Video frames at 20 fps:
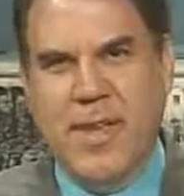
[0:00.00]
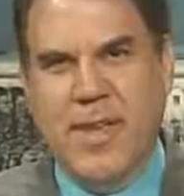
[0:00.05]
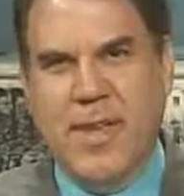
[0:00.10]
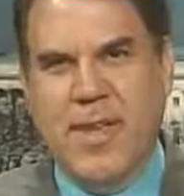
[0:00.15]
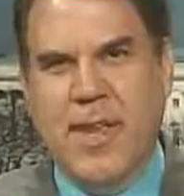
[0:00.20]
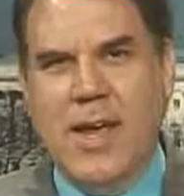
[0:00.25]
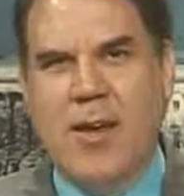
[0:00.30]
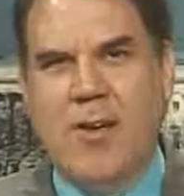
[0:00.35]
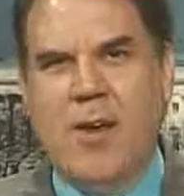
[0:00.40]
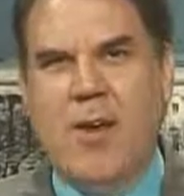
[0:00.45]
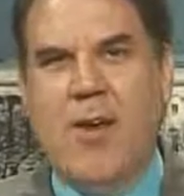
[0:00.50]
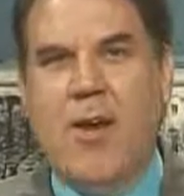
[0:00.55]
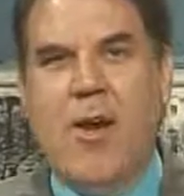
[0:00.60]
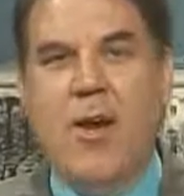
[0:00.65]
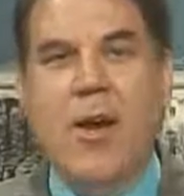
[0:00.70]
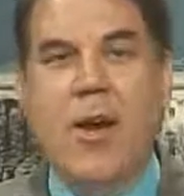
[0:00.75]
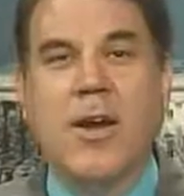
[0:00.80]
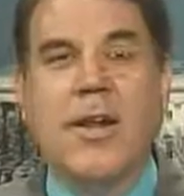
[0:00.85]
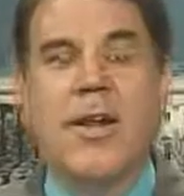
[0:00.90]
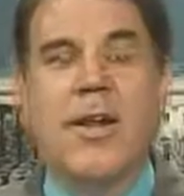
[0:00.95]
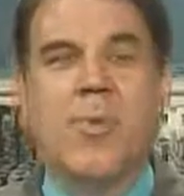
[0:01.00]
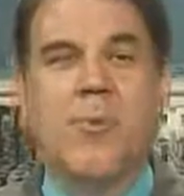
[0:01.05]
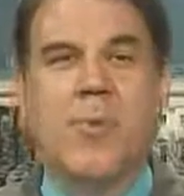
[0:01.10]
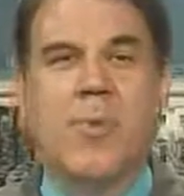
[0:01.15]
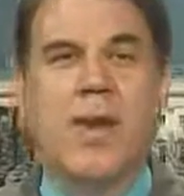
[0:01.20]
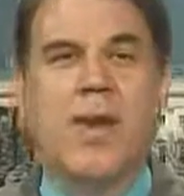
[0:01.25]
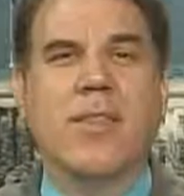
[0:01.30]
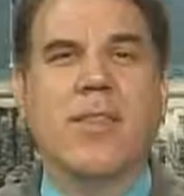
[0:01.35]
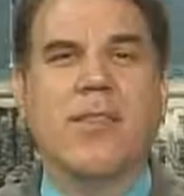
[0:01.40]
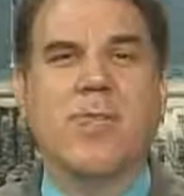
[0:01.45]
an area hard hit
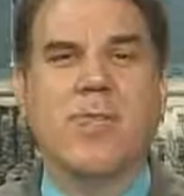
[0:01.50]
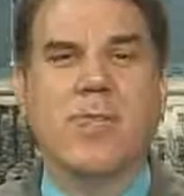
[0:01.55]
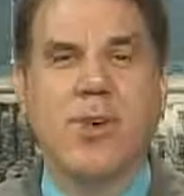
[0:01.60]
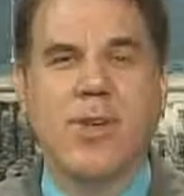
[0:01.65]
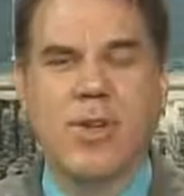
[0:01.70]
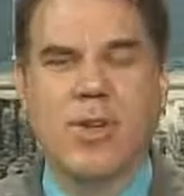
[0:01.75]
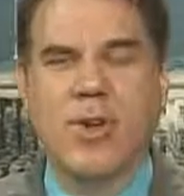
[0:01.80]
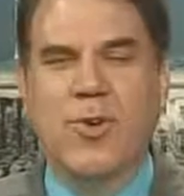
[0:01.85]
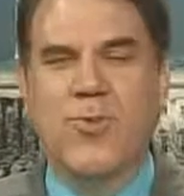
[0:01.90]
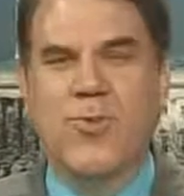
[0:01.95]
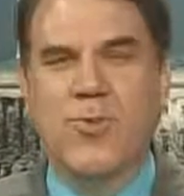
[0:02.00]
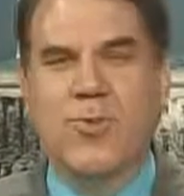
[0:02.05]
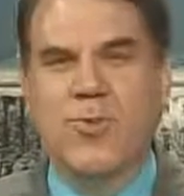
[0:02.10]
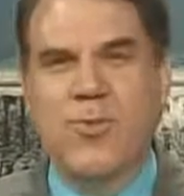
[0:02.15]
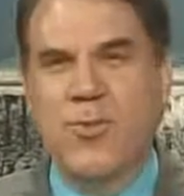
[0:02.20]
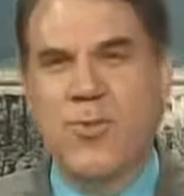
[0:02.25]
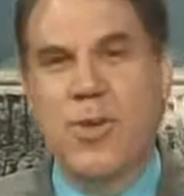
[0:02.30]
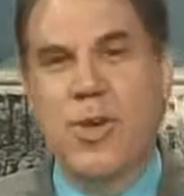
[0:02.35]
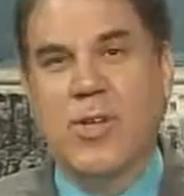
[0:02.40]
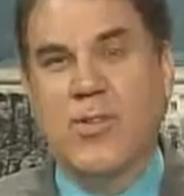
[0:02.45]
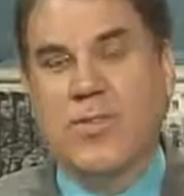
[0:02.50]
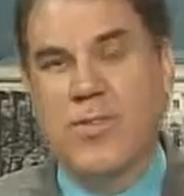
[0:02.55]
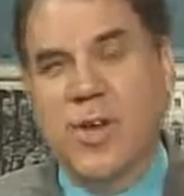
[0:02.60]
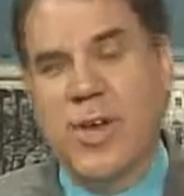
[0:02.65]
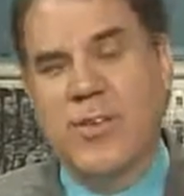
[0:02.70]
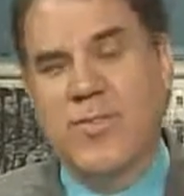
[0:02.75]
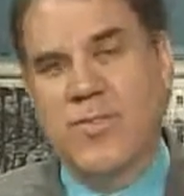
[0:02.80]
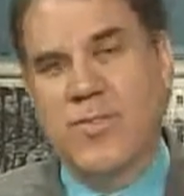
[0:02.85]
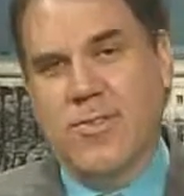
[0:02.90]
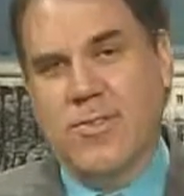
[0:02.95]
by the foreclosure fraud
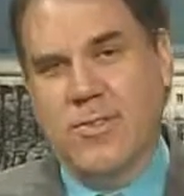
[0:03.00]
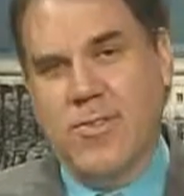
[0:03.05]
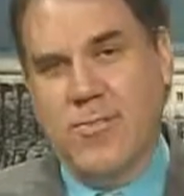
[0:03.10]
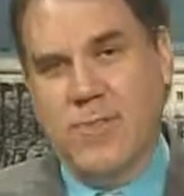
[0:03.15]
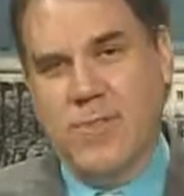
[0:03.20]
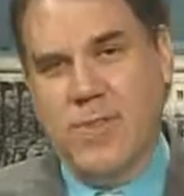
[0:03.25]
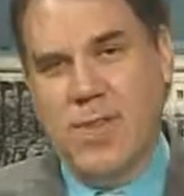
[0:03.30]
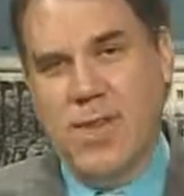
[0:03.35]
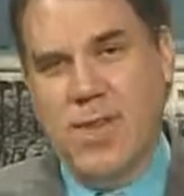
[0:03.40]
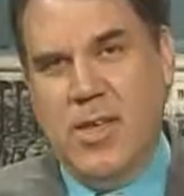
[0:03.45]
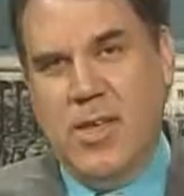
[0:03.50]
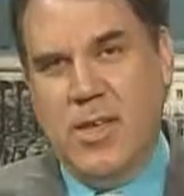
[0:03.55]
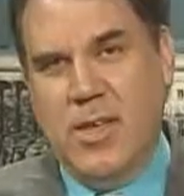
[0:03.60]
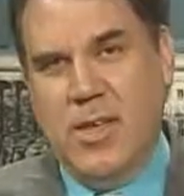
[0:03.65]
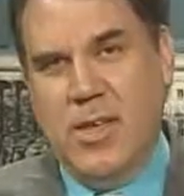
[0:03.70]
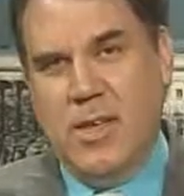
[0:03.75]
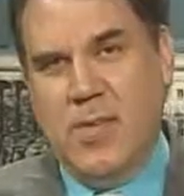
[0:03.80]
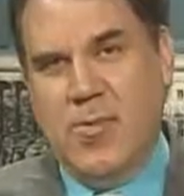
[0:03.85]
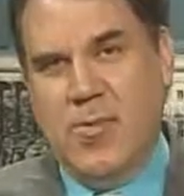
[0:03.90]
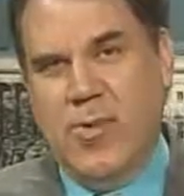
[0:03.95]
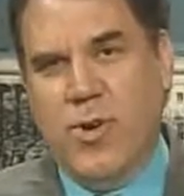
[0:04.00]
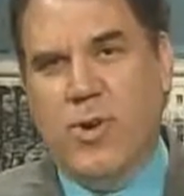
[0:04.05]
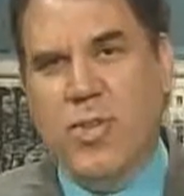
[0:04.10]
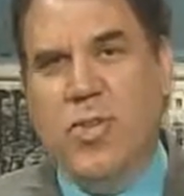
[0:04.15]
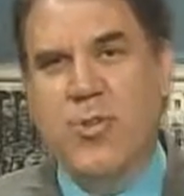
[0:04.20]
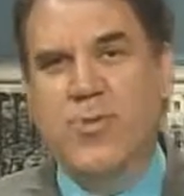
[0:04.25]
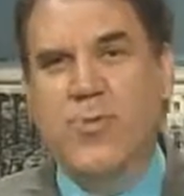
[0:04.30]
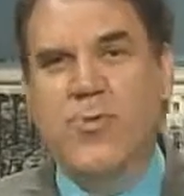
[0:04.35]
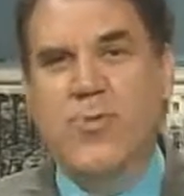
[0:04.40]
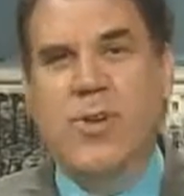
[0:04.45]
crisis.
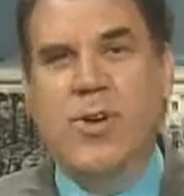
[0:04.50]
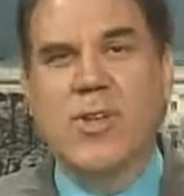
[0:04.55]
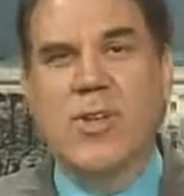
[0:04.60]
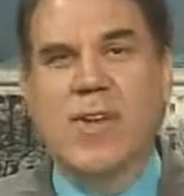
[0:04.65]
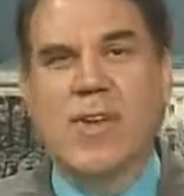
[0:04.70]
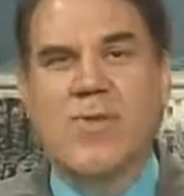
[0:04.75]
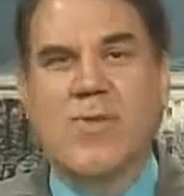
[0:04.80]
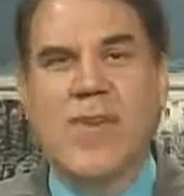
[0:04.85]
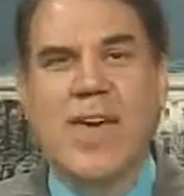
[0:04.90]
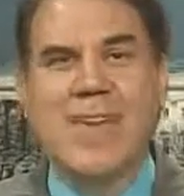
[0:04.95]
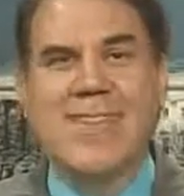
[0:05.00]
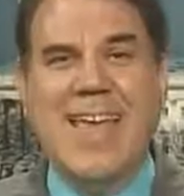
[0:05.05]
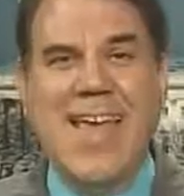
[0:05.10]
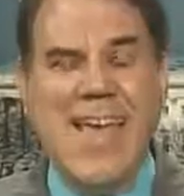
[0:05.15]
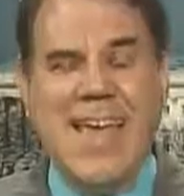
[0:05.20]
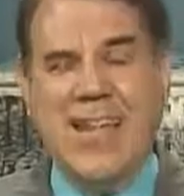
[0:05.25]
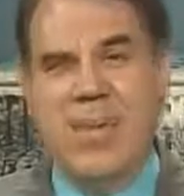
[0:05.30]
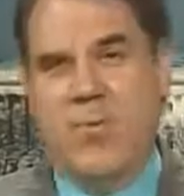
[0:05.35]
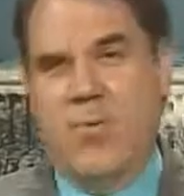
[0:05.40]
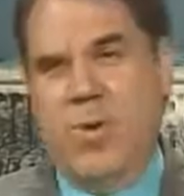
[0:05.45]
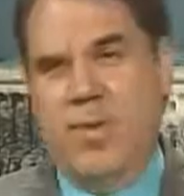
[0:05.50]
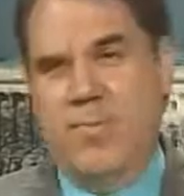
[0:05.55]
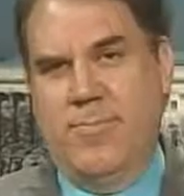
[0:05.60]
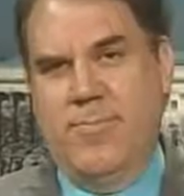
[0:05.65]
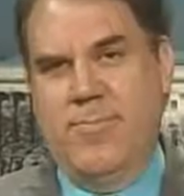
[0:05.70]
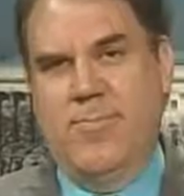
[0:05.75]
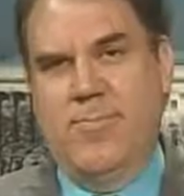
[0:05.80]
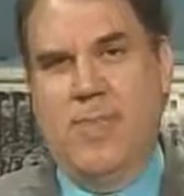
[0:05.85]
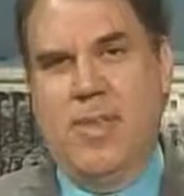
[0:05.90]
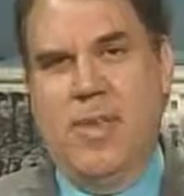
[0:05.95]
Foreclosure fraud can affect anyone,
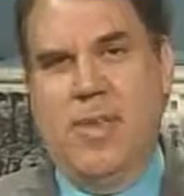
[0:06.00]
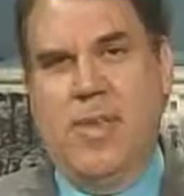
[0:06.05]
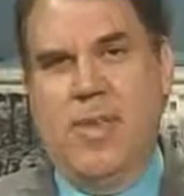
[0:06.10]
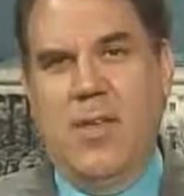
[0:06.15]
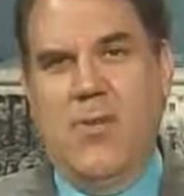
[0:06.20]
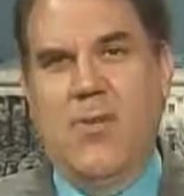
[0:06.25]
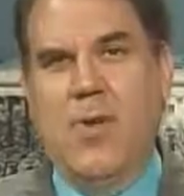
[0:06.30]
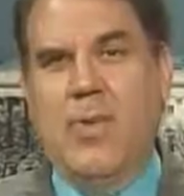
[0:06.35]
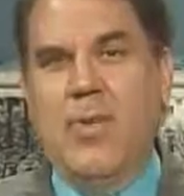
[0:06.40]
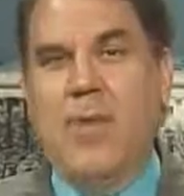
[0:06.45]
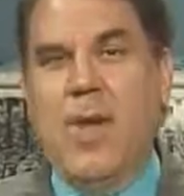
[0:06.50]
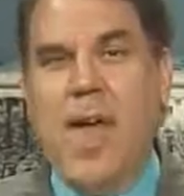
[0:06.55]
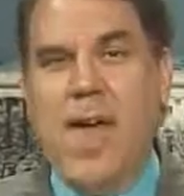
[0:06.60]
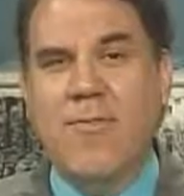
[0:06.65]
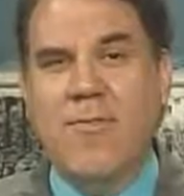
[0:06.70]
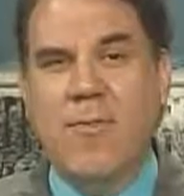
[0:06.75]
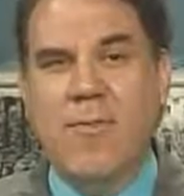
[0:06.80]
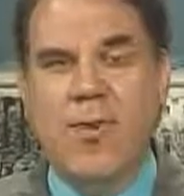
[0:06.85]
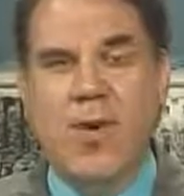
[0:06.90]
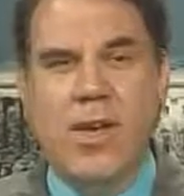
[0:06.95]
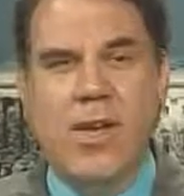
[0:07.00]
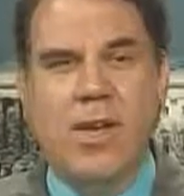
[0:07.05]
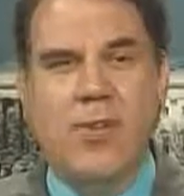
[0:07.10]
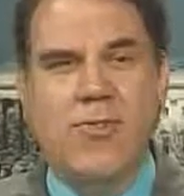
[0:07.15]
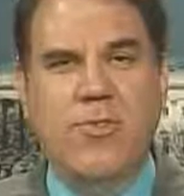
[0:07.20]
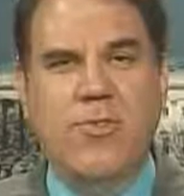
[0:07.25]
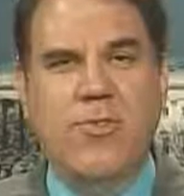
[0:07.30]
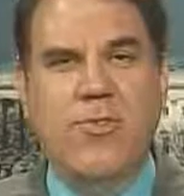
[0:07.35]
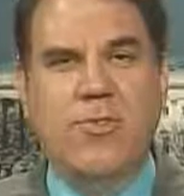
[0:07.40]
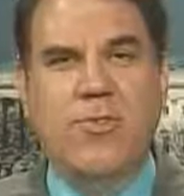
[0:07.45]
whether you have a
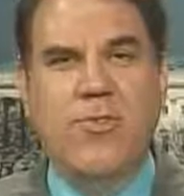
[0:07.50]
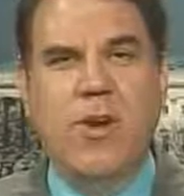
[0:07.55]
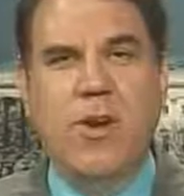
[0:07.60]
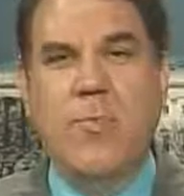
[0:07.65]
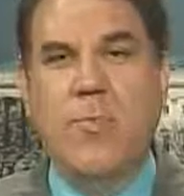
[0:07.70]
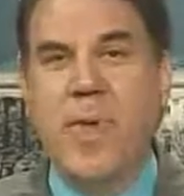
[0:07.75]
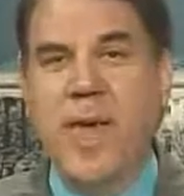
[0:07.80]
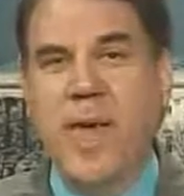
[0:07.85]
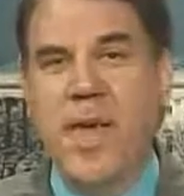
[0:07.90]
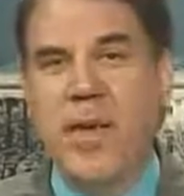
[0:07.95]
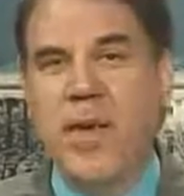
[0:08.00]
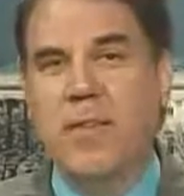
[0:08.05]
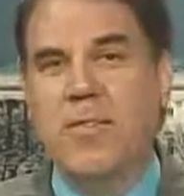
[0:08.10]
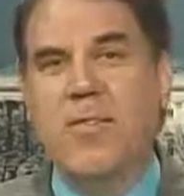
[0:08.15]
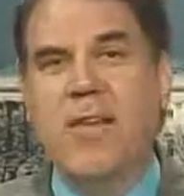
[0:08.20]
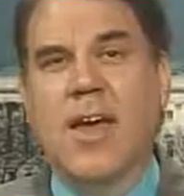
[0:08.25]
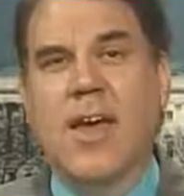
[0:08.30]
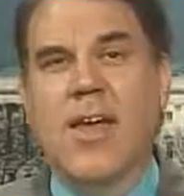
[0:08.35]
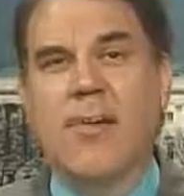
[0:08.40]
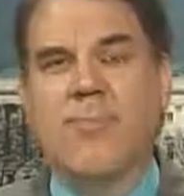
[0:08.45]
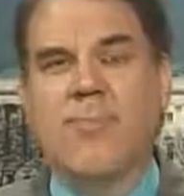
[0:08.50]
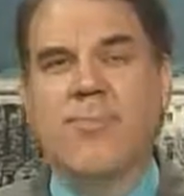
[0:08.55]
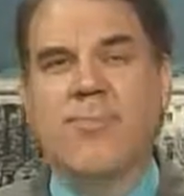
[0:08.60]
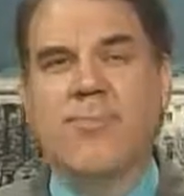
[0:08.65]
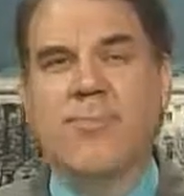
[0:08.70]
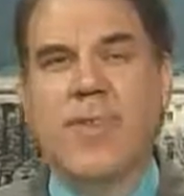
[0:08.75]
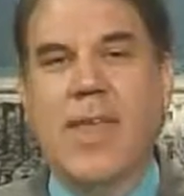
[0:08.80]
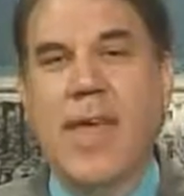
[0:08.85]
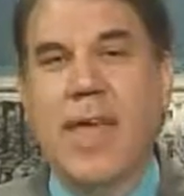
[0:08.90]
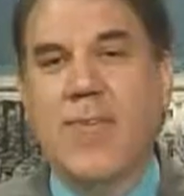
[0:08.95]
mortgage, are paying on time,
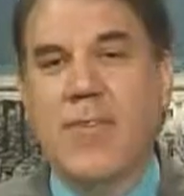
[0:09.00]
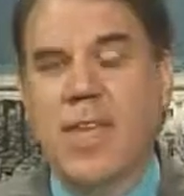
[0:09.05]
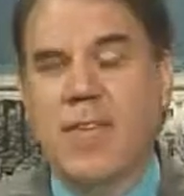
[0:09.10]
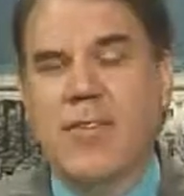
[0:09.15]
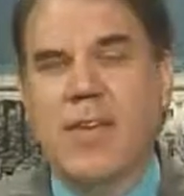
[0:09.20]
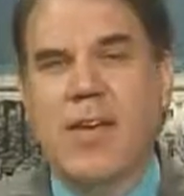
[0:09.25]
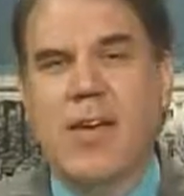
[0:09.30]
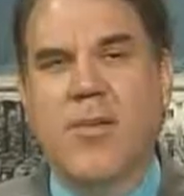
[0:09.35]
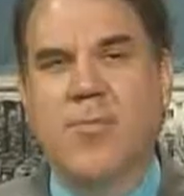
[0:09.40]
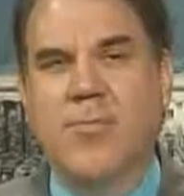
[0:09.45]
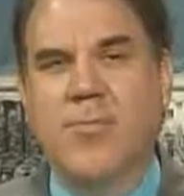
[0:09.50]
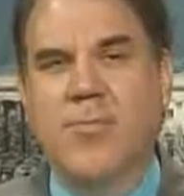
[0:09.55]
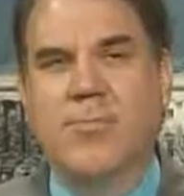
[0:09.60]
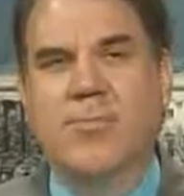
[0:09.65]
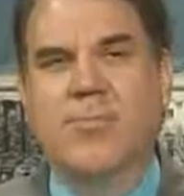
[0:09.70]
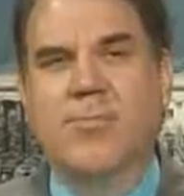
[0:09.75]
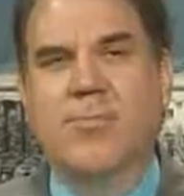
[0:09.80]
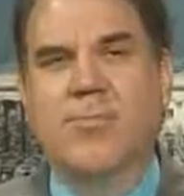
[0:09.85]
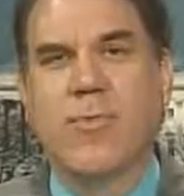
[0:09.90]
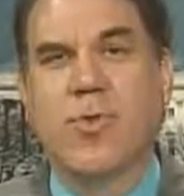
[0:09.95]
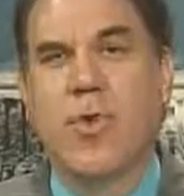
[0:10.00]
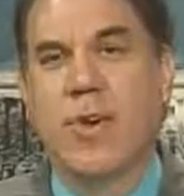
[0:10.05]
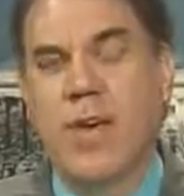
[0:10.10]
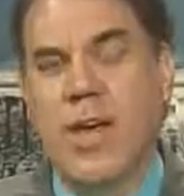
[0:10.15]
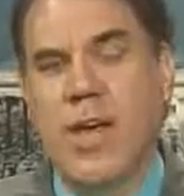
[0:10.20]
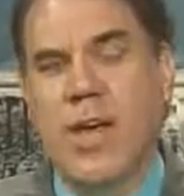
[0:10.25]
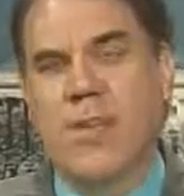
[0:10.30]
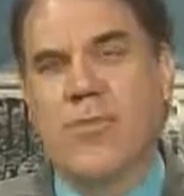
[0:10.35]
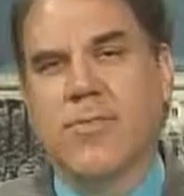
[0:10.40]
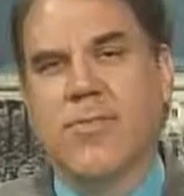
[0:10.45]
have income, or
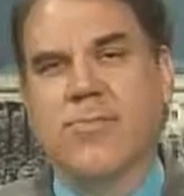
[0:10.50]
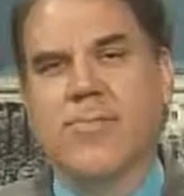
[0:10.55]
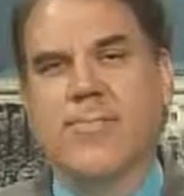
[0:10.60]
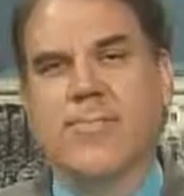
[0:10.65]
not.